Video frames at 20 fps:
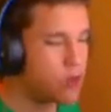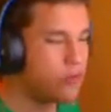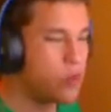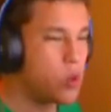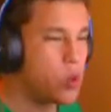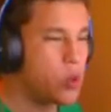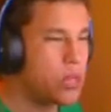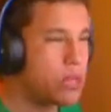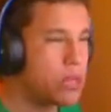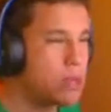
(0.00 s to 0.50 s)
if
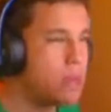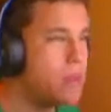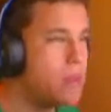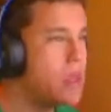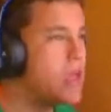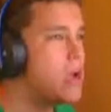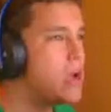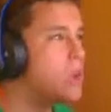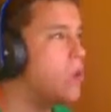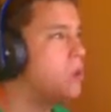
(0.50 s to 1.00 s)
you will.
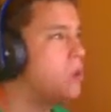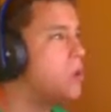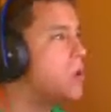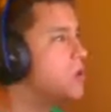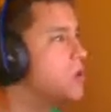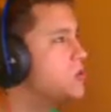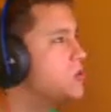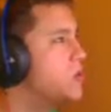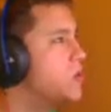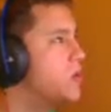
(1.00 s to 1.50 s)
We will
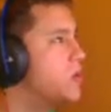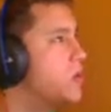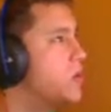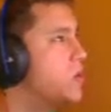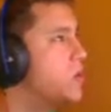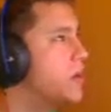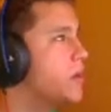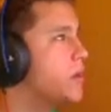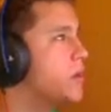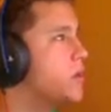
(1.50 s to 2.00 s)
also be
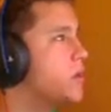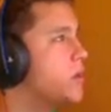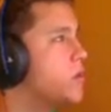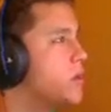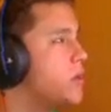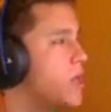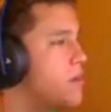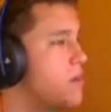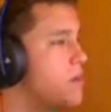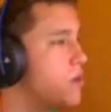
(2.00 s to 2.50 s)
doing,
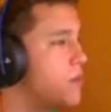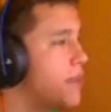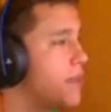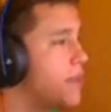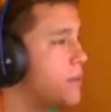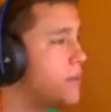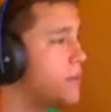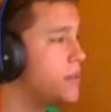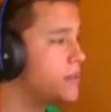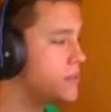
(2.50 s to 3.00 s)
a lot more
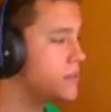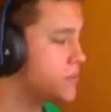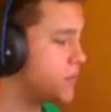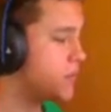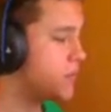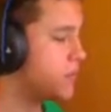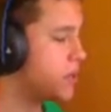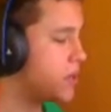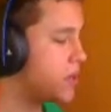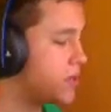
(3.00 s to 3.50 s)
gaming. It's
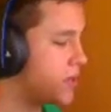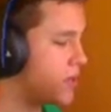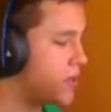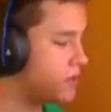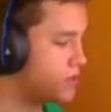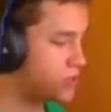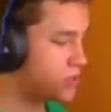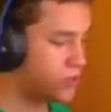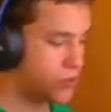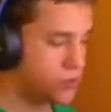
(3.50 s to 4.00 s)
going to be coming
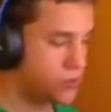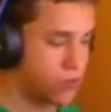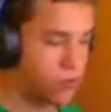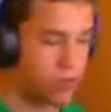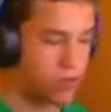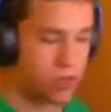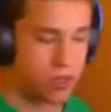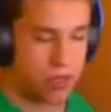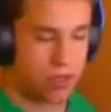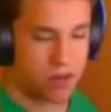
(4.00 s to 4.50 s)
out
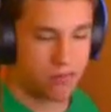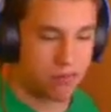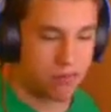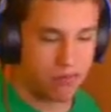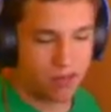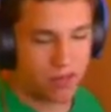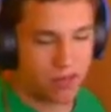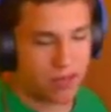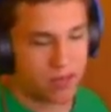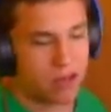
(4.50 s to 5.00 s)
soon. A lot of
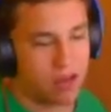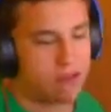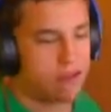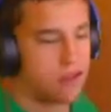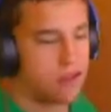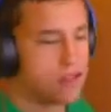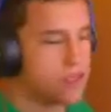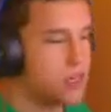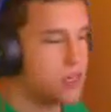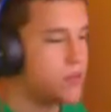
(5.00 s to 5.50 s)
everything's
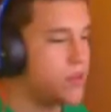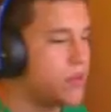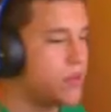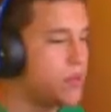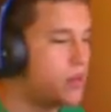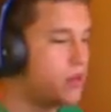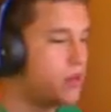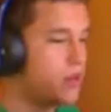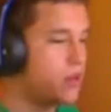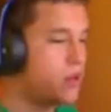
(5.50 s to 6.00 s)
going to be
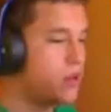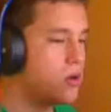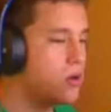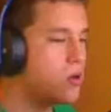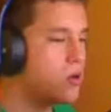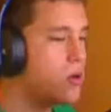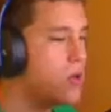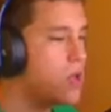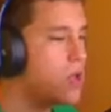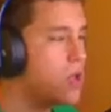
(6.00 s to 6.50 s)
getting,
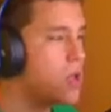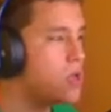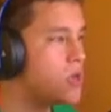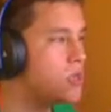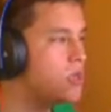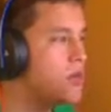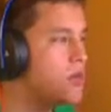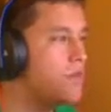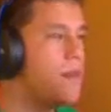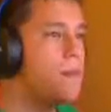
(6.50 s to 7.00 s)
a
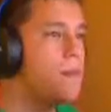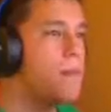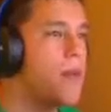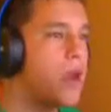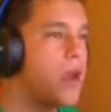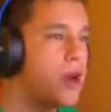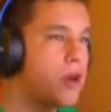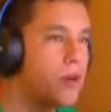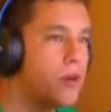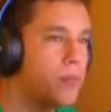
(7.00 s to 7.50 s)
little bit
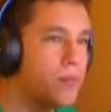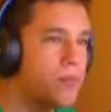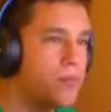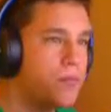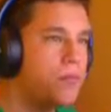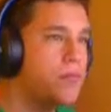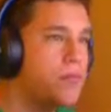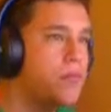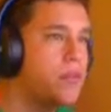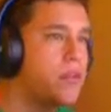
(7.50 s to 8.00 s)
better
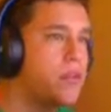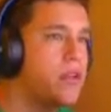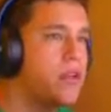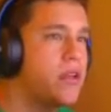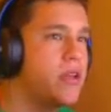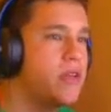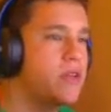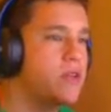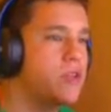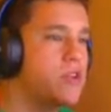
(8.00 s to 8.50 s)

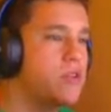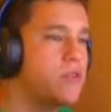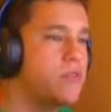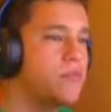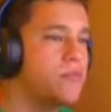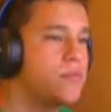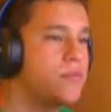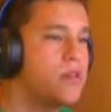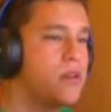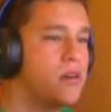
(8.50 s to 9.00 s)
in
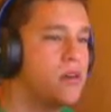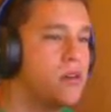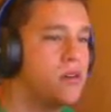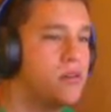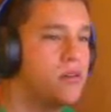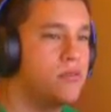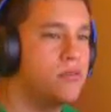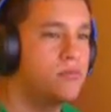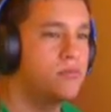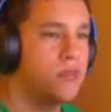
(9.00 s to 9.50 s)
terms
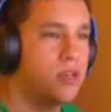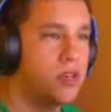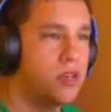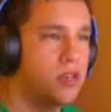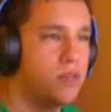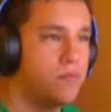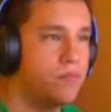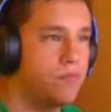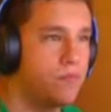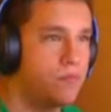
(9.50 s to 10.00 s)
of
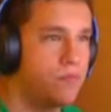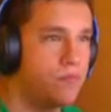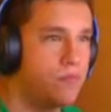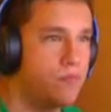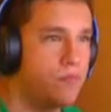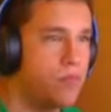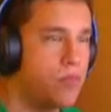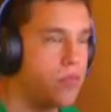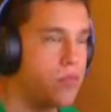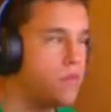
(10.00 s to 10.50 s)

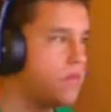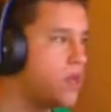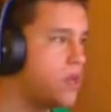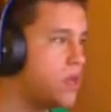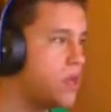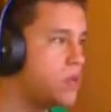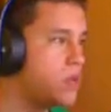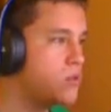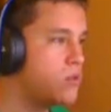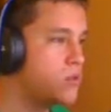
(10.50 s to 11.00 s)

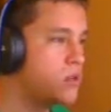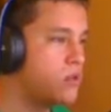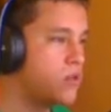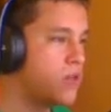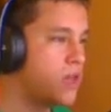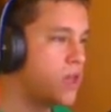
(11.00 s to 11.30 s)
videos and all